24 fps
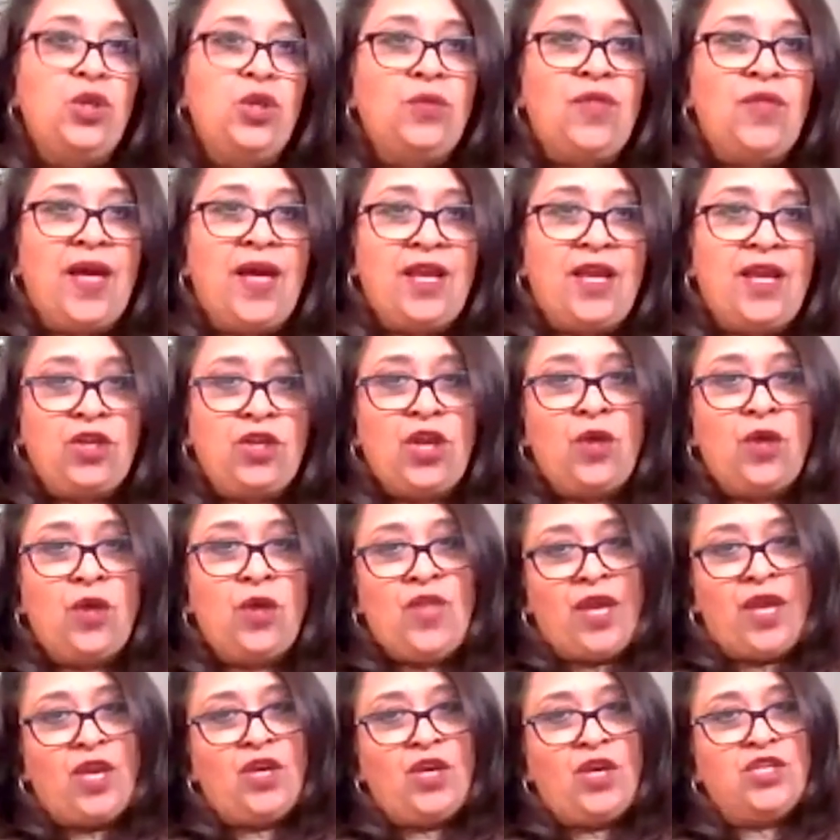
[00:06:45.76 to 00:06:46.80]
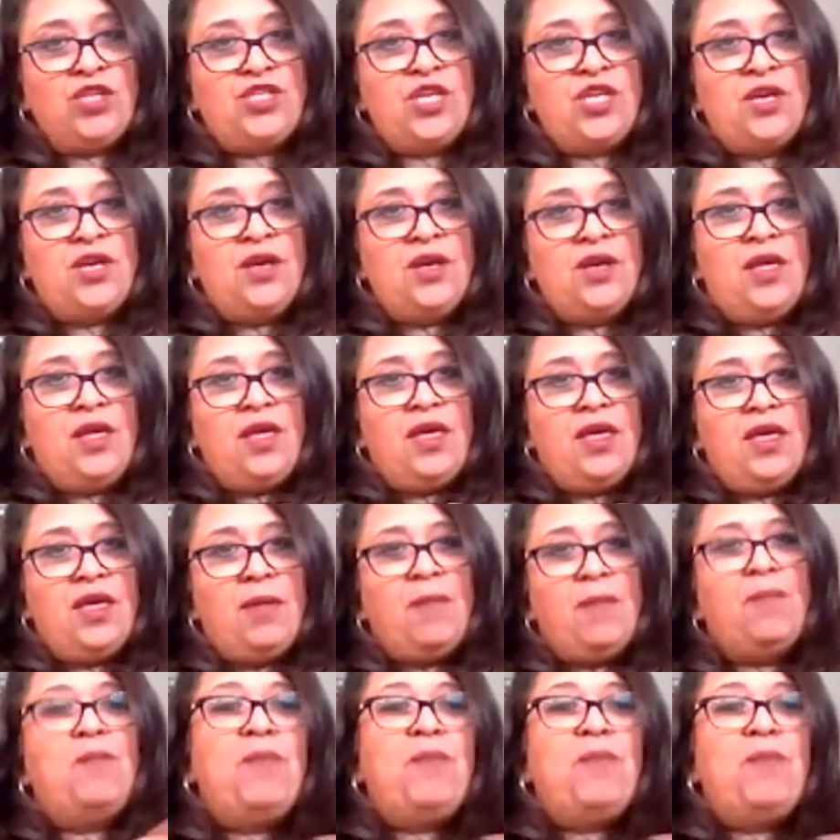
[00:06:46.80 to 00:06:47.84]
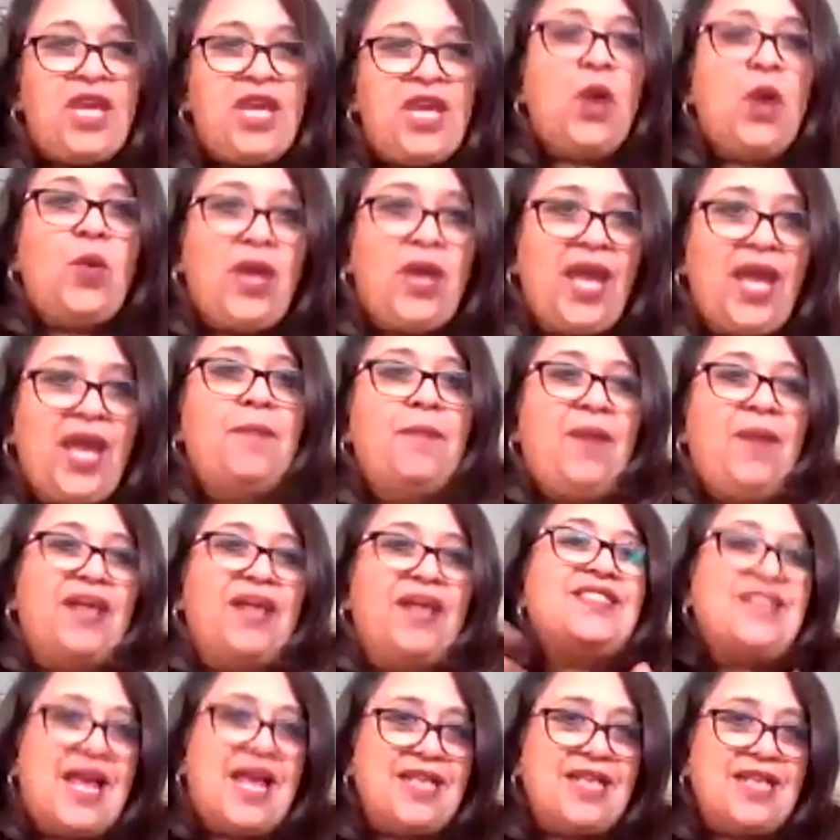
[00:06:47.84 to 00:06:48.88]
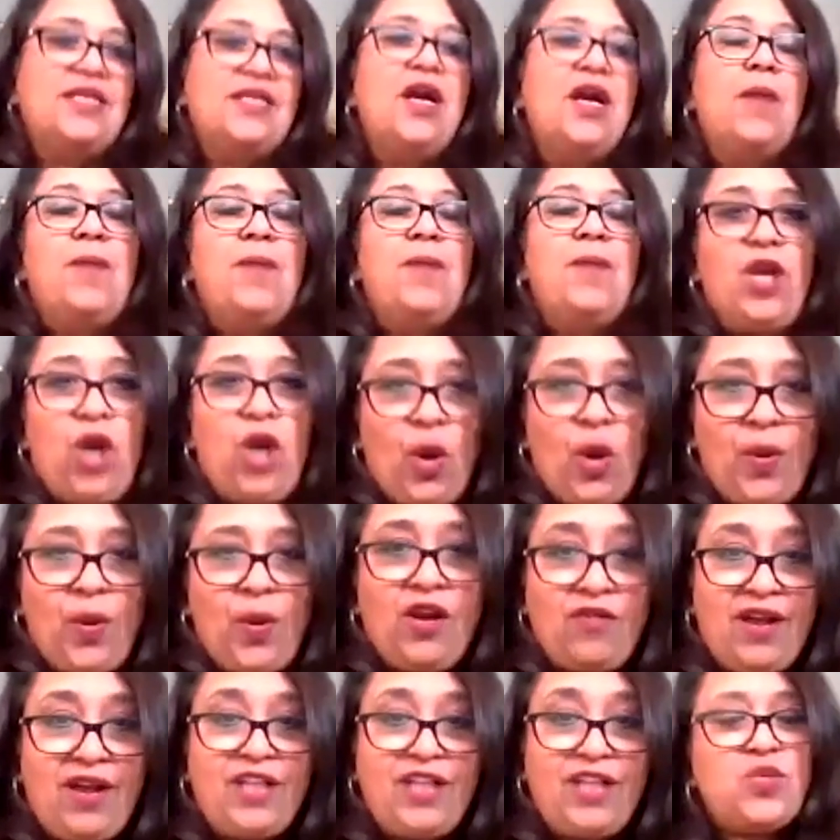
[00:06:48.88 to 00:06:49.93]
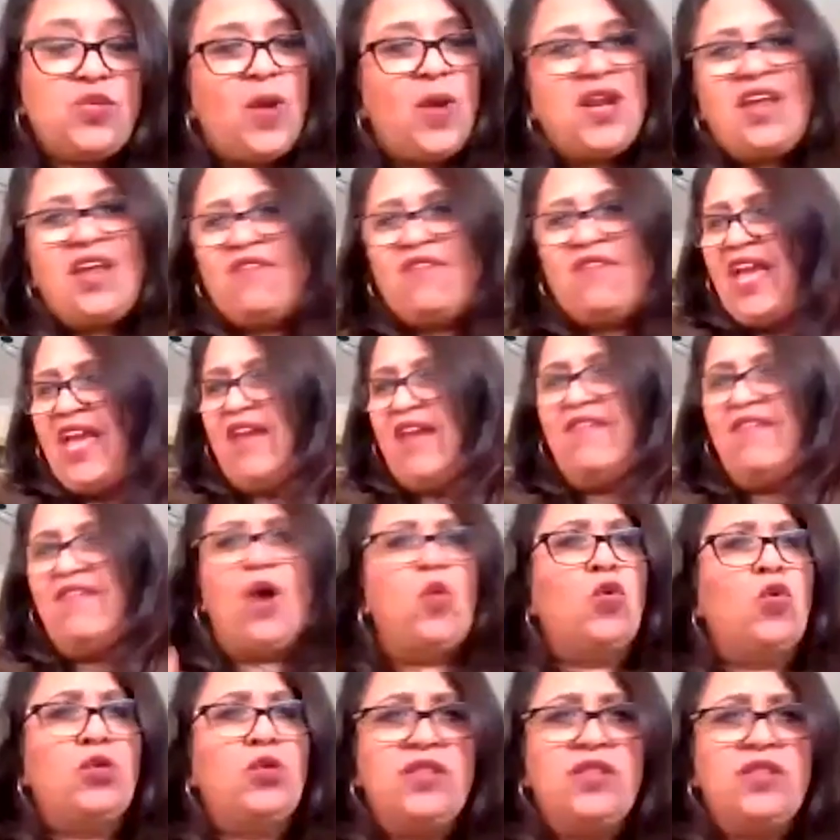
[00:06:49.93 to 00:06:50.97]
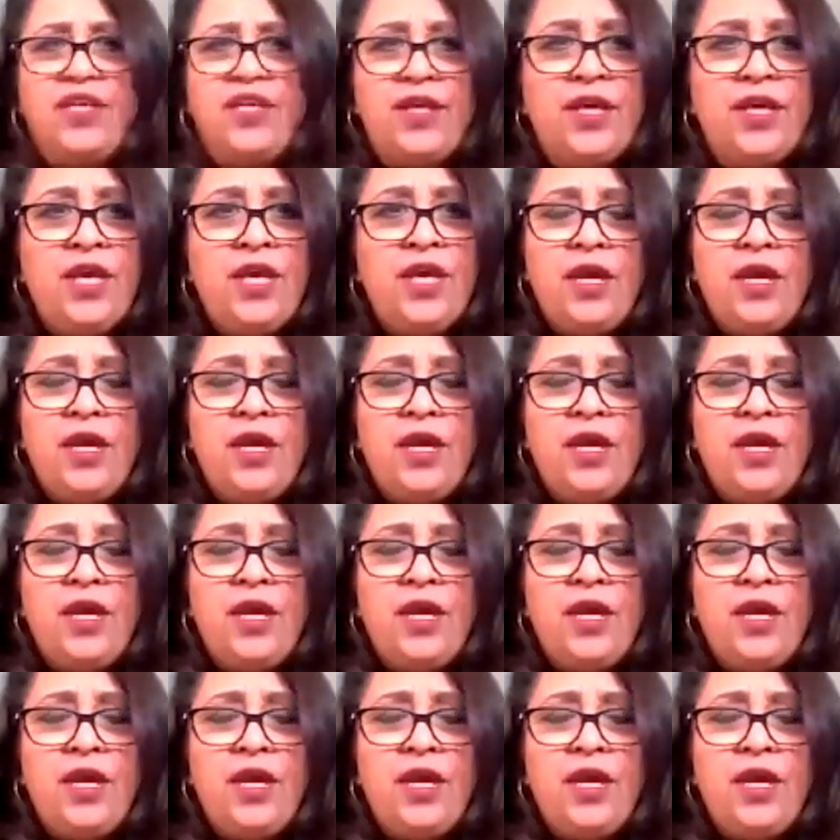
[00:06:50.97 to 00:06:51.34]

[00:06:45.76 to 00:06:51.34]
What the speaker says: that, they could be okay by standing up and going around. So I never gave out all the